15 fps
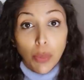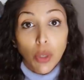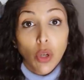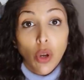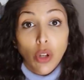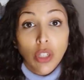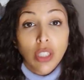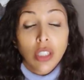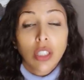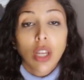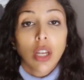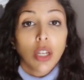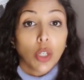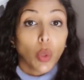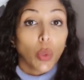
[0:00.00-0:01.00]
put on as
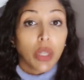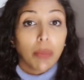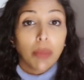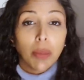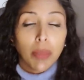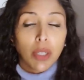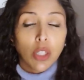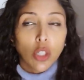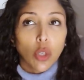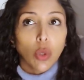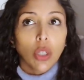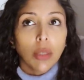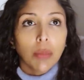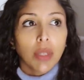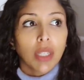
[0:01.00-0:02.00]
an ointment, because an
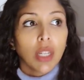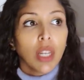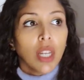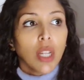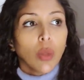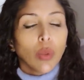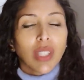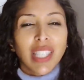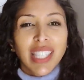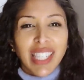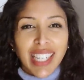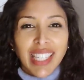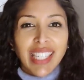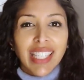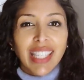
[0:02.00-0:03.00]
ointment will
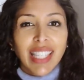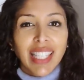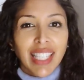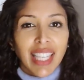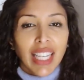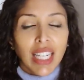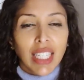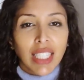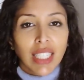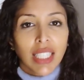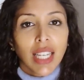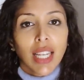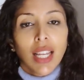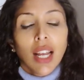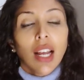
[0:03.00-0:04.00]
stick to the skin
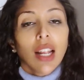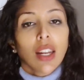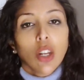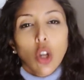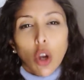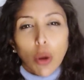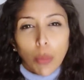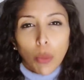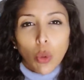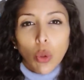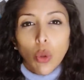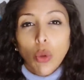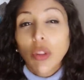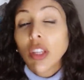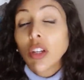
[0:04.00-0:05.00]
a lot
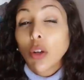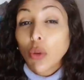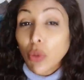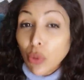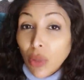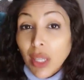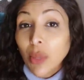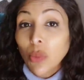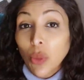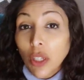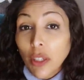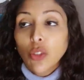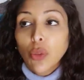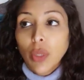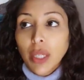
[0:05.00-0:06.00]
more than a cream will.
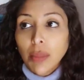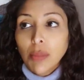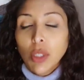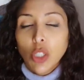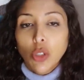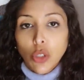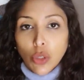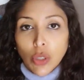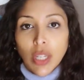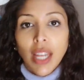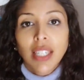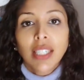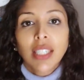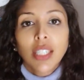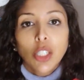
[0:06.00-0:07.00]
Creams, you do
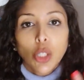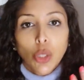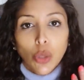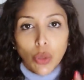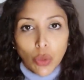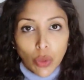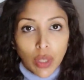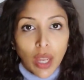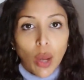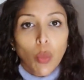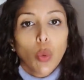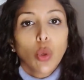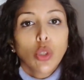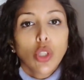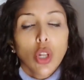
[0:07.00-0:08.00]
tend to get
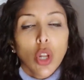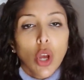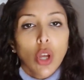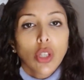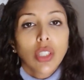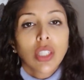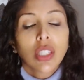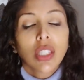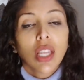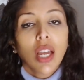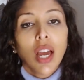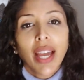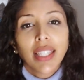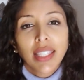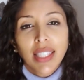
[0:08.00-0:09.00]
water loss
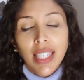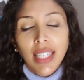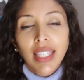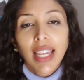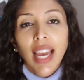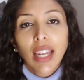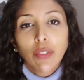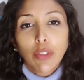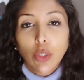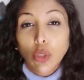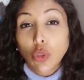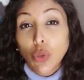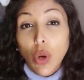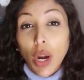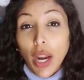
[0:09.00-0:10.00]
and skin can feel
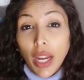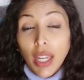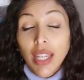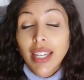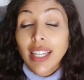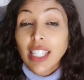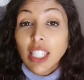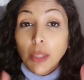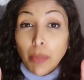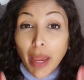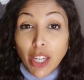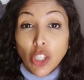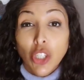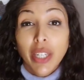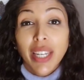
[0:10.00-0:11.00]
dry,
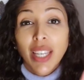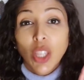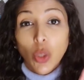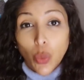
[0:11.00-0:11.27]
especially in the